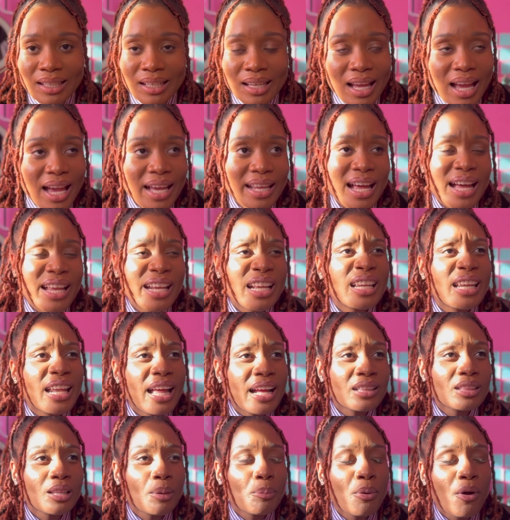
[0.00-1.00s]
And I didn't
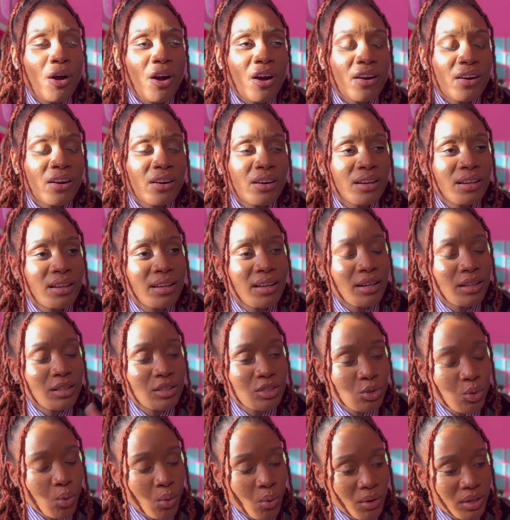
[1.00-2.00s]
like the part
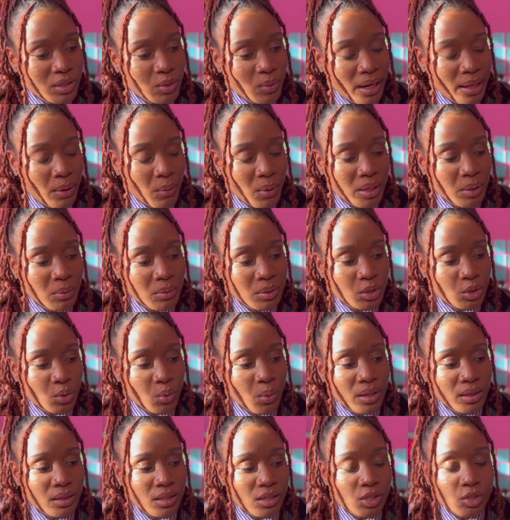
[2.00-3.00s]
towards like when they were
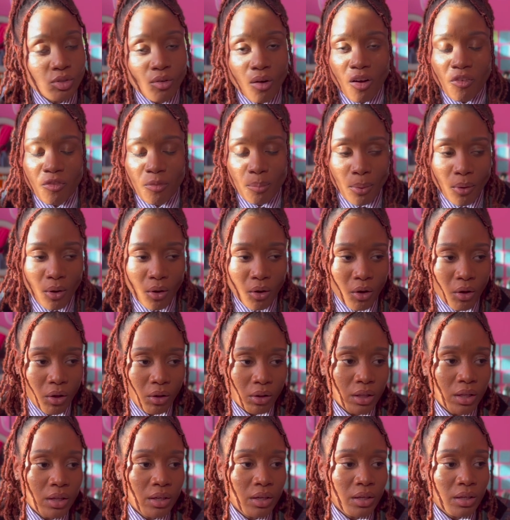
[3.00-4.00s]
doing the
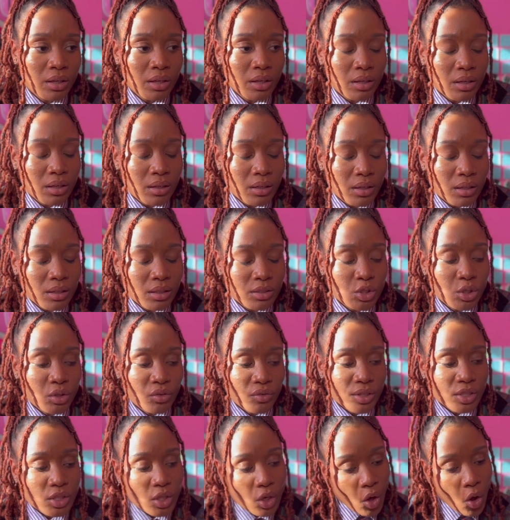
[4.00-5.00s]
softball.
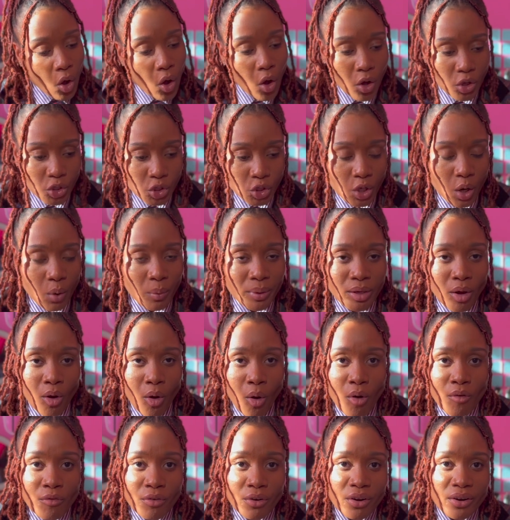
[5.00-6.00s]
Teresa called Joey
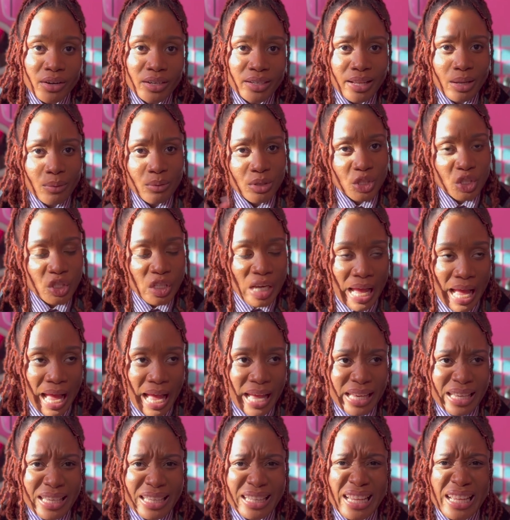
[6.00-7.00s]
over and they were
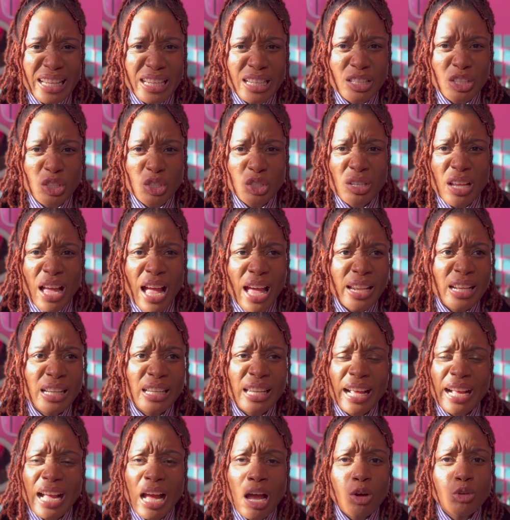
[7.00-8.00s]
chatting, and I didn't
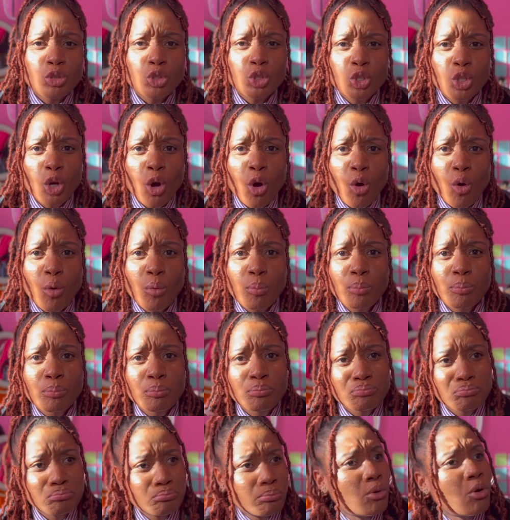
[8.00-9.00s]
like how Joe
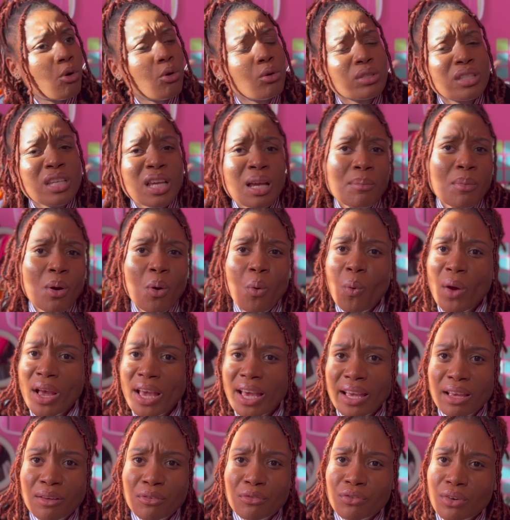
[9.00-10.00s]
pulled him
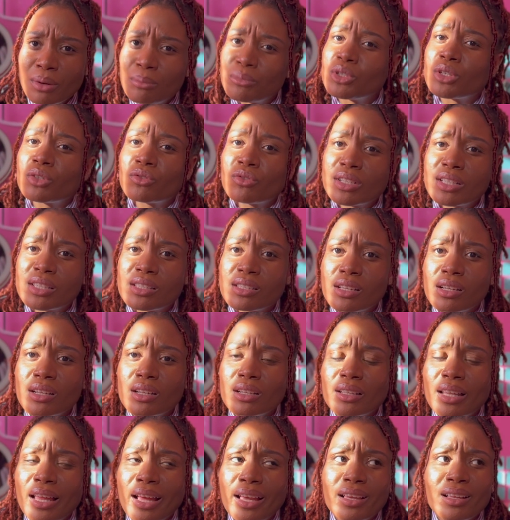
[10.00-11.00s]
away from Teresa.
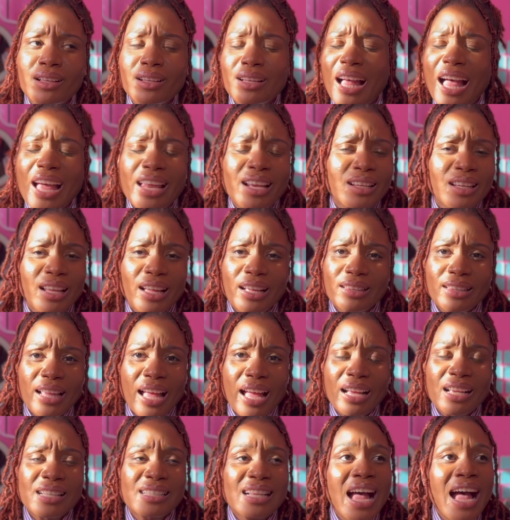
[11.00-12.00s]
Like, I didn't like
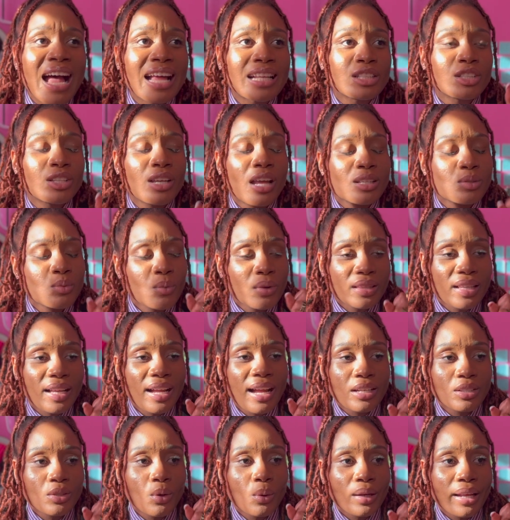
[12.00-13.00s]
that, because that's one thing I
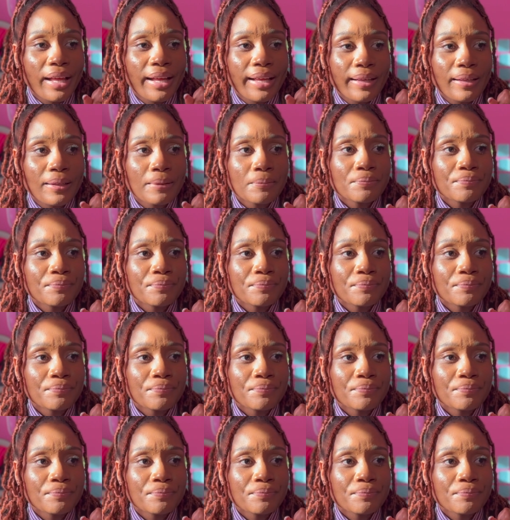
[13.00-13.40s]
don't like.